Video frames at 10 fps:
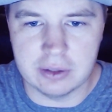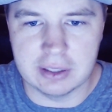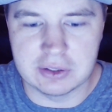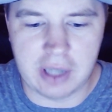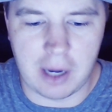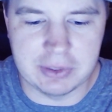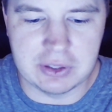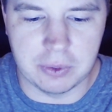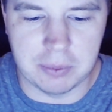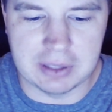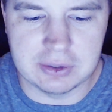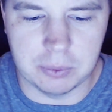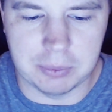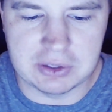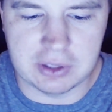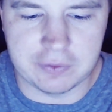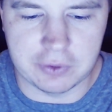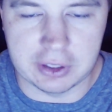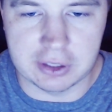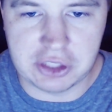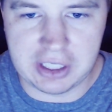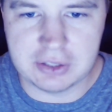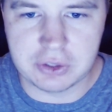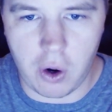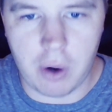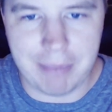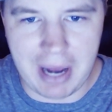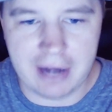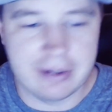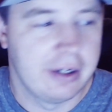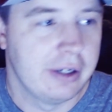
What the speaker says: That's commented on my stuff earlier. The cheese is going bad.